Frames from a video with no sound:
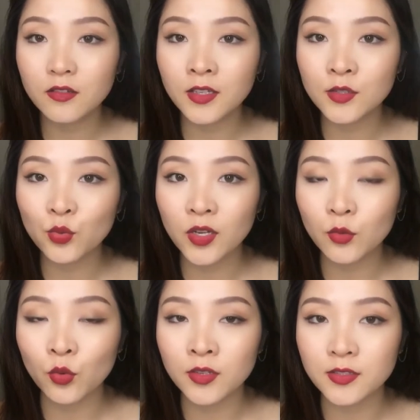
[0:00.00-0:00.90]
this
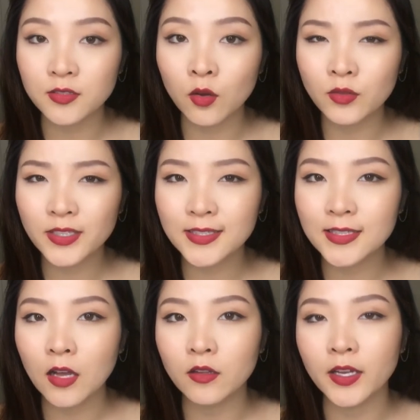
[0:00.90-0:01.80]
one was only
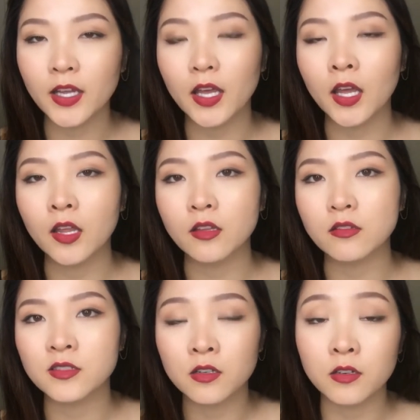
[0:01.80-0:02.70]
selling
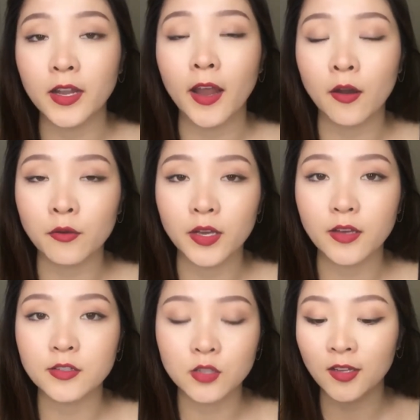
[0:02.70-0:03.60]
in certain areas.